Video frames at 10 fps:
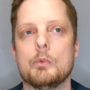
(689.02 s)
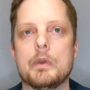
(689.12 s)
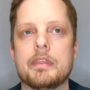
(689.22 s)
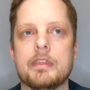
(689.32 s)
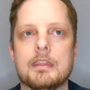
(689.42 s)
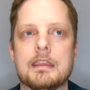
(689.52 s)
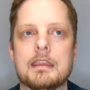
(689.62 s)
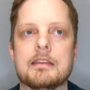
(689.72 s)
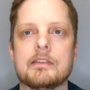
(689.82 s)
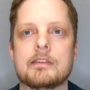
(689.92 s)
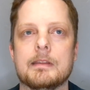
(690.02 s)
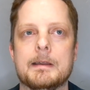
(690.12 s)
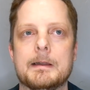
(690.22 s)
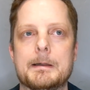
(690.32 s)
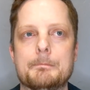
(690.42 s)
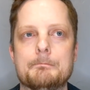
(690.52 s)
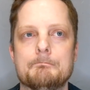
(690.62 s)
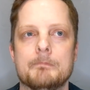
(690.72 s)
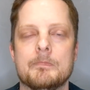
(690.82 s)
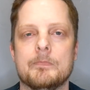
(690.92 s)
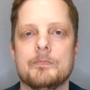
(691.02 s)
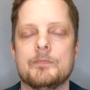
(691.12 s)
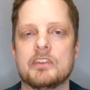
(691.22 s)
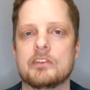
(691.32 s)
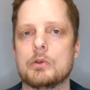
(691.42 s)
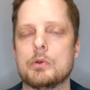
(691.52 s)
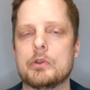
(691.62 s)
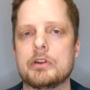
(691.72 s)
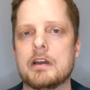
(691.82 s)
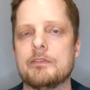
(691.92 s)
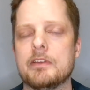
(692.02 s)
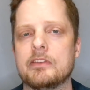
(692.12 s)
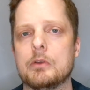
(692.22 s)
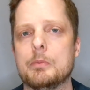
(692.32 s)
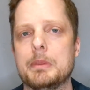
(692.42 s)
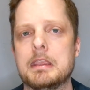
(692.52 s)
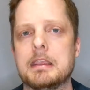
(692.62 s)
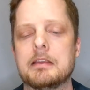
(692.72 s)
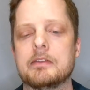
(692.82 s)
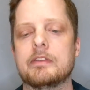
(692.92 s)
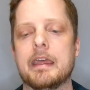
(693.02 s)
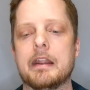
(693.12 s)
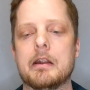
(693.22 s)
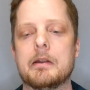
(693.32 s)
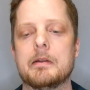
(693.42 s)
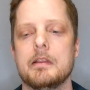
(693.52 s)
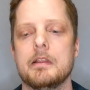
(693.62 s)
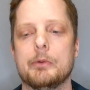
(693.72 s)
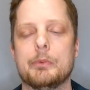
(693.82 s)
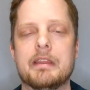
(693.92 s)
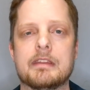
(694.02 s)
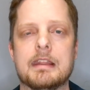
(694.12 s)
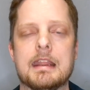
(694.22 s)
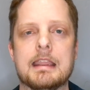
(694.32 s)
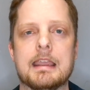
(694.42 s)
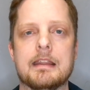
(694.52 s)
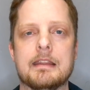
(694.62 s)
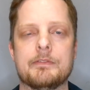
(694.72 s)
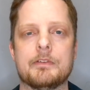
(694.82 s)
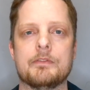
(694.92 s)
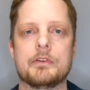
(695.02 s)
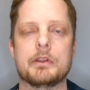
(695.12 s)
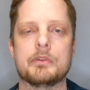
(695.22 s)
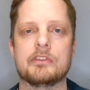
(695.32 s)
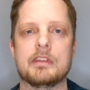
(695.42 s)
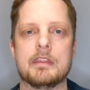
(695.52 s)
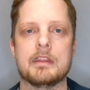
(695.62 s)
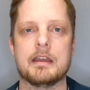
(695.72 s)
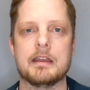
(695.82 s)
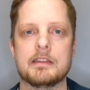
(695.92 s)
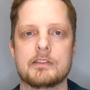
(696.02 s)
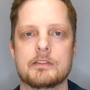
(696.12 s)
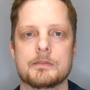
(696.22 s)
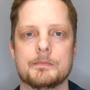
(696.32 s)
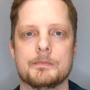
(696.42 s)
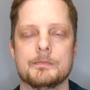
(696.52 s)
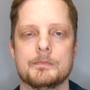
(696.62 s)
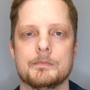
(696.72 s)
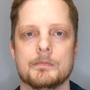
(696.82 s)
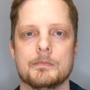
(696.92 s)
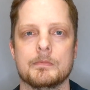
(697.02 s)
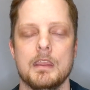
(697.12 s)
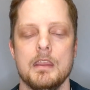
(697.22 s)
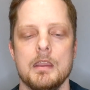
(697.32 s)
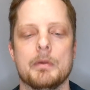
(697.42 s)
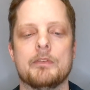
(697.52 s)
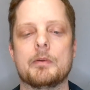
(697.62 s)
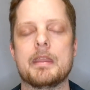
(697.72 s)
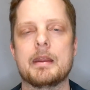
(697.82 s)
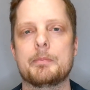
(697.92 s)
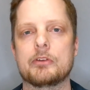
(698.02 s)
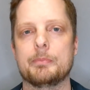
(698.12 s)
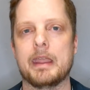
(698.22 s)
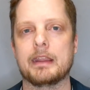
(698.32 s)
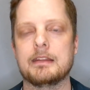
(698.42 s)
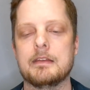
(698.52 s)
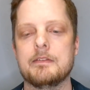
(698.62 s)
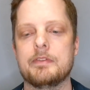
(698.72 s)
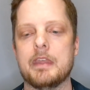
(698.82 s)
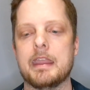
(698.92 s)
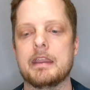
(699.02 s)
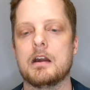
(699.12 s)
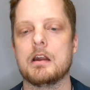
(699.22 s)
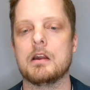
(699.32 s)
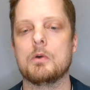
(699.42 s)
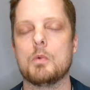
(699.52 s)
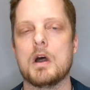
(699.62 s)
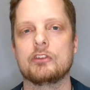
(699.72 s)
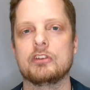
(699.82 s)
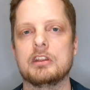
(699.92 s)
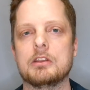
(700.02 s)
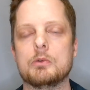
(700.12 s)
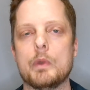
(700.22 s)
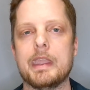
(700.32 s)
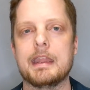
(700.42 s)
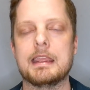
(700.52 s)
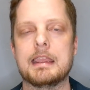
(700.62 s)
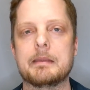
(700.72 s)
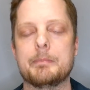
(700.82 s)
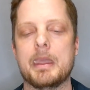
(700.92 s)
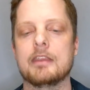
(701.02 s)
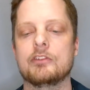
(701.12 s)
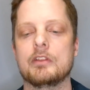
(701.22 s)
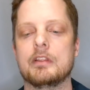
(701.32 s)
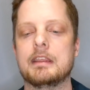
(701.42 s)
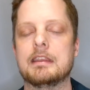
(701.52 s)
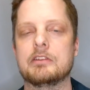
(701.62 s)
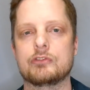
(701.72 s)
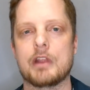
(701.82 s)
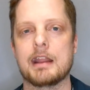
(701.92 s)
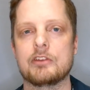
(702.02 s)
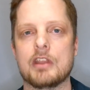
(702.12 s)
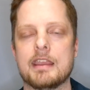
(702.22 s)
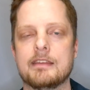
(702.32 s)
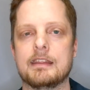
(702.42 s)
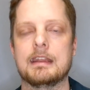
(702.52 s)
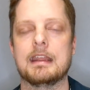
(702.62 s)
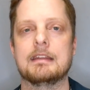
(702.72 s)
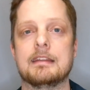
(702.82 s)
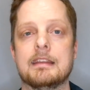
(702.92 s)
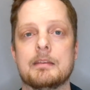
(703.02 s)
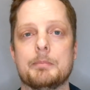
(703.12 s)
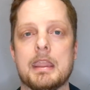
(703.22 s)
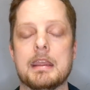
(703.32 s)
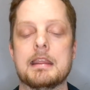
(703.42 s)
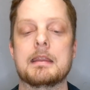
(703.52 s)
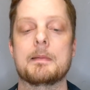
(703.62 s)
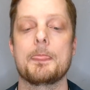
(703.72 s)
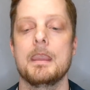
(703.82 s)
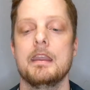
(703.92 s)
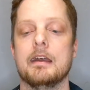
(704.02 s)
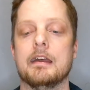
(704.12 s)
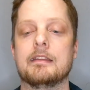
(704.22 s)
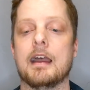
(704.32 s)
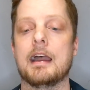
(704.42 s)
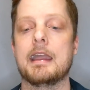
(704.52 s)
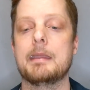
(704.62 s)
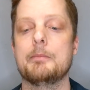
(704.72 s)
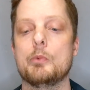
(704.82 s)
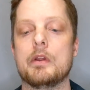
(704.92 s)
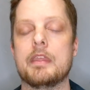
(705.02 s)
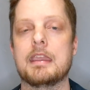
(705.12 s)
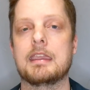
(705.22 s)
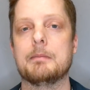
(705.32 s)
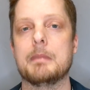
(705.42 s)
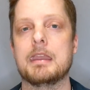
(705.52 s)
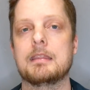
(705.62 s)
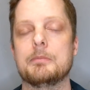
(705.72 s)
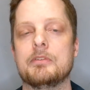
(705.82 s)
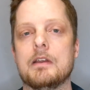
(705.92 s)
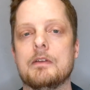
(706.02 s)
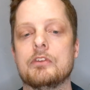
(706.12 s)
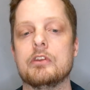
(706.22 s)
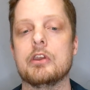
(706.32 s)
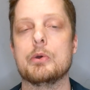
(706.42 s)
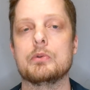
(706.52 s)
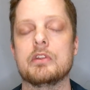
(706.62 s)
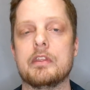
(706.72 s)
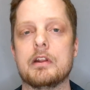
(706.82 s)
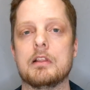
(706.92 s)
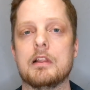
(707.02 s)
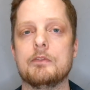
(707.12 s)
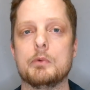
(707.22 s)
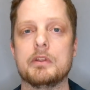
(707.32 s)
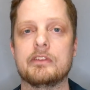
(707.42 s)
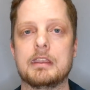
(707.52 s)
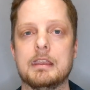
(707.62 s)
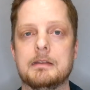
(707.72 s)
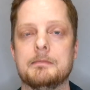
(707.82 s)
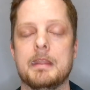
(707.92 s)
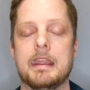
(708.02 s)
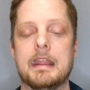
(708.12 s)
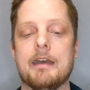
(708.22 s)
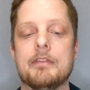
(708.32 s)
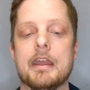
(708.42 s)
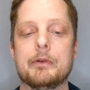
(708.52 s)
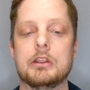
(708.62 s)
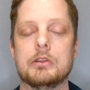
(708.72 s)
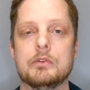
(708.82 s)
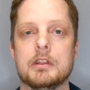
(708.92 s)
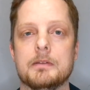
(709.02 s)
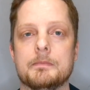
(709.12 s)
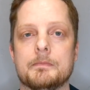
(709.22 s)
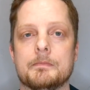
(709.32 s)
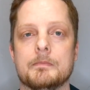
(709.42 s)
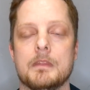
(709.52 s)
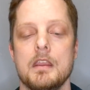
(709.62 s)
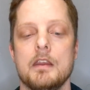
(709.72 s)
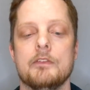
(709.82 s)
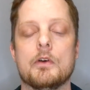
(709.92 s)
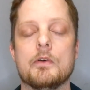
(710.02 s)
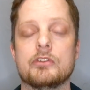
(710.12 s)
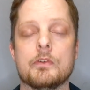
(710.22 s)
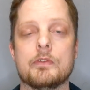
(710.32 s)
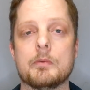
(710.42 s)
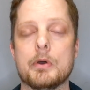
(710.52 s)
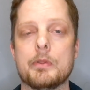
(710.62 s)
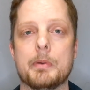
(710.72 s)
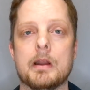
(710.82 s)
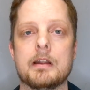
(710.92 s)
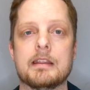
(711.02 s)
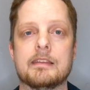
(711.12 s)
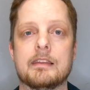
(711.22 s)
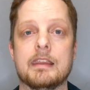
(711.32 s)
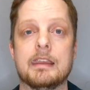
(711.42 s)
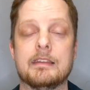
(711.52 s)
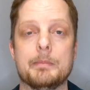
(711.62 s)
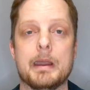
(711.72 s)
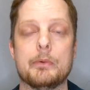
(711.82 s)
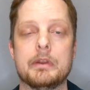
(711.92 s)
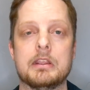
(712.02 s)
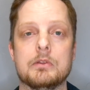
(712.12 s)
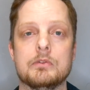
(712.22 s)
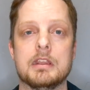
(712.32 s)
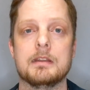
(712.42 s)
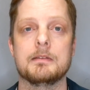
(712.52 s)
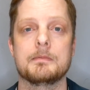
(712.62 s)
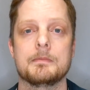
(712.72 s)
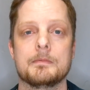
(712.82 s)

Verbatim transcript: with these um, physical or non-physical beings that are resonating at a different frequency than us. But from their perspective, they are watching, waiting, patiently strategizing, and anticipating a time where they can make themselves known to their loved ones again and have that reunion. So, for both parties, it's about reunion.